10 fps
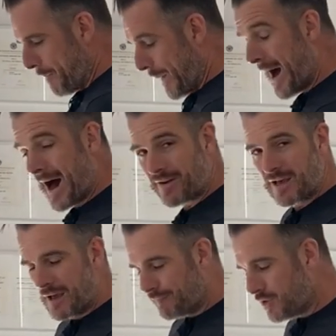But
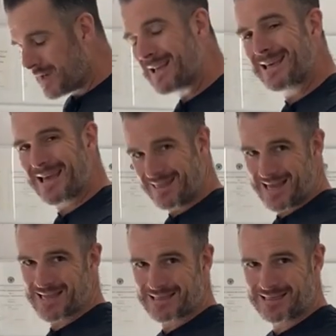if you can get
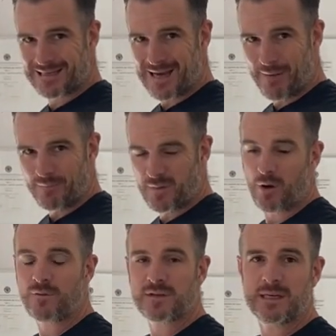that set up, I mean,
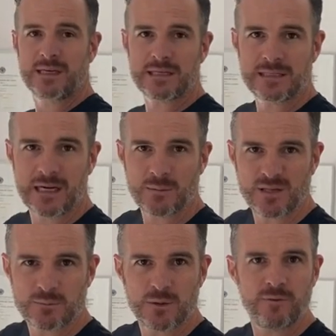obviously get a standing
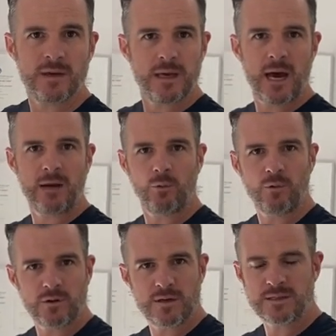desk, but if you can't
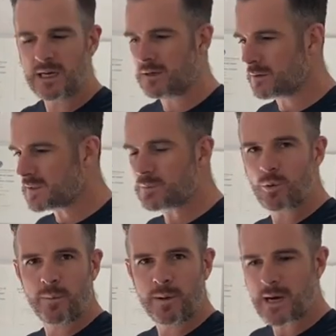organize that, you've got a
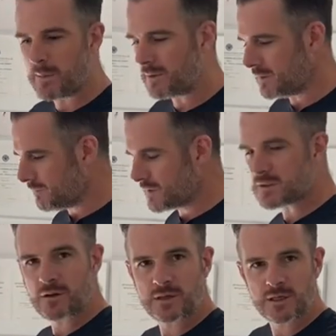small apartment, you've
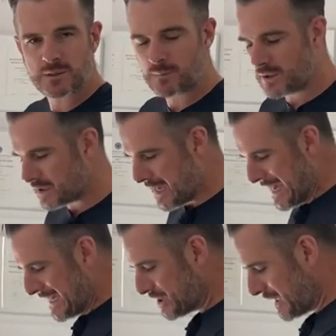just got a kitchen bench,
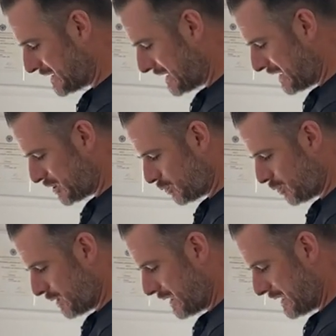just get
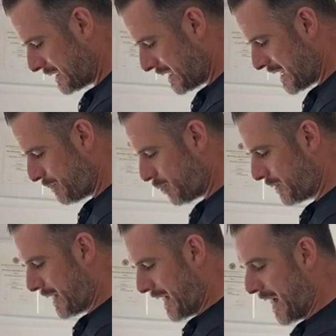your
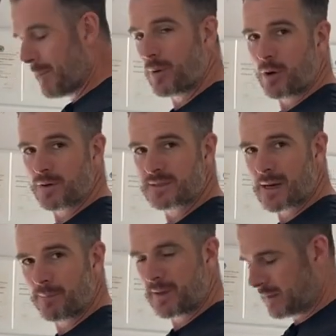keyboard up on
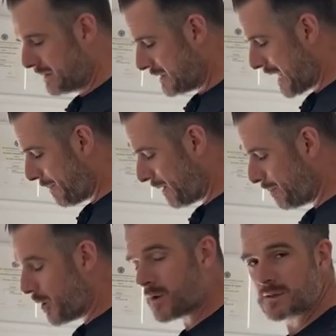something, couple
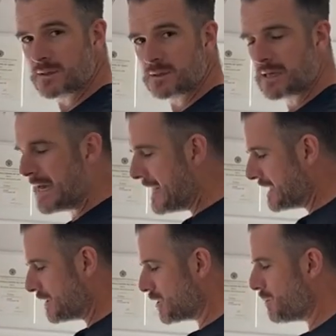of boxes,
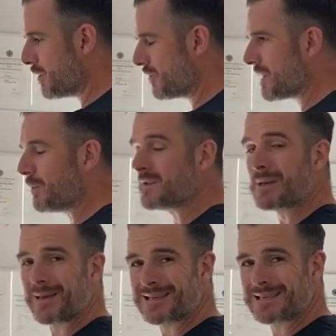get your monitor up on
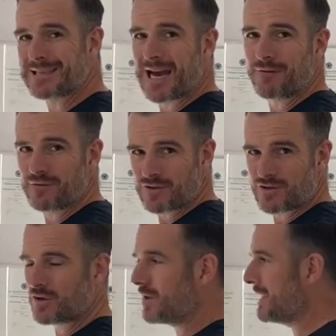something safe and
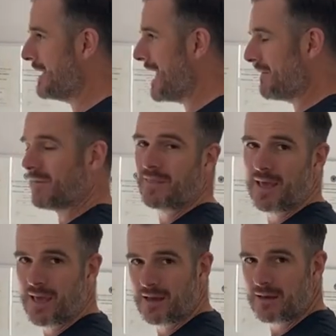sturdy and have it
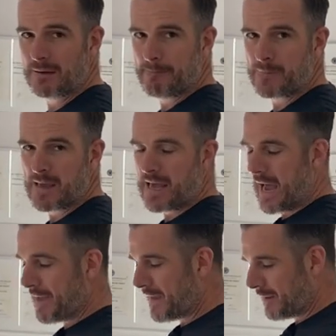there.
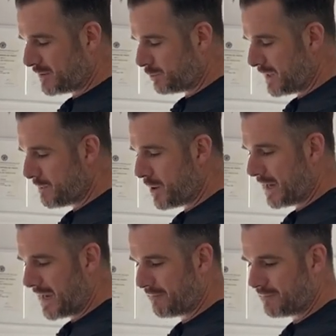And that's where you
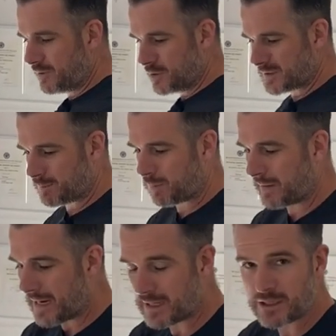might have, you just
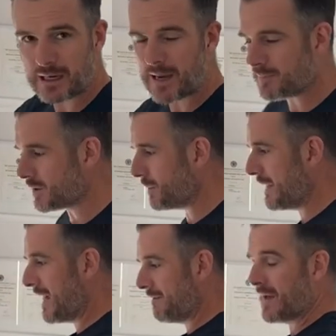plug in your laptop
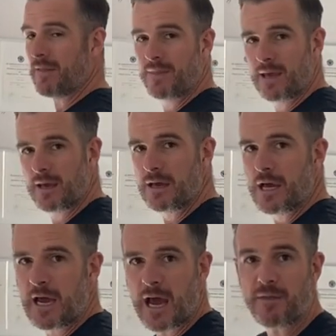and have that there.
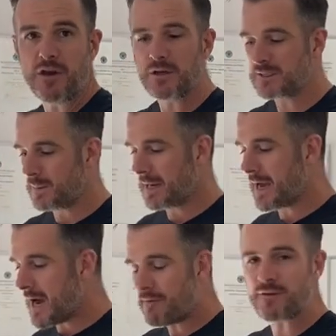And then you can spend
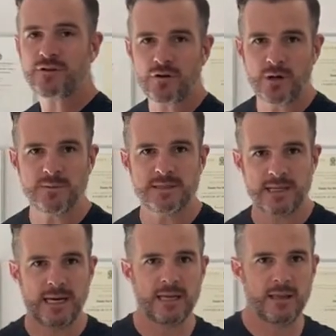half the time
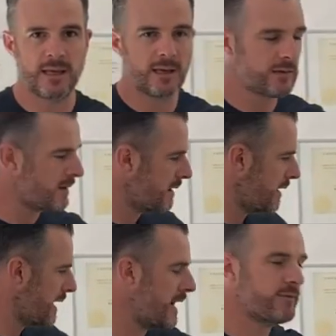standing there,
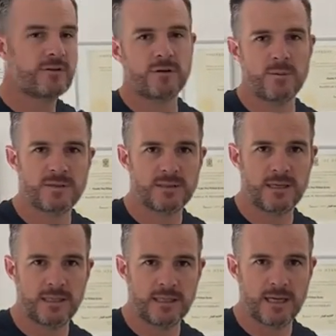half the time
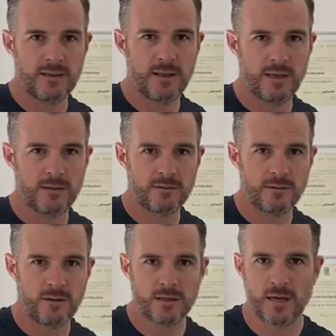sitting down
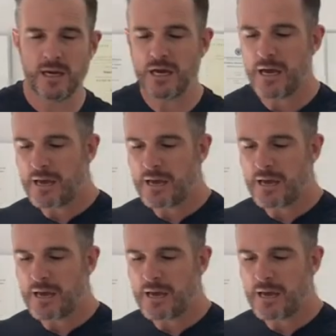there, okay?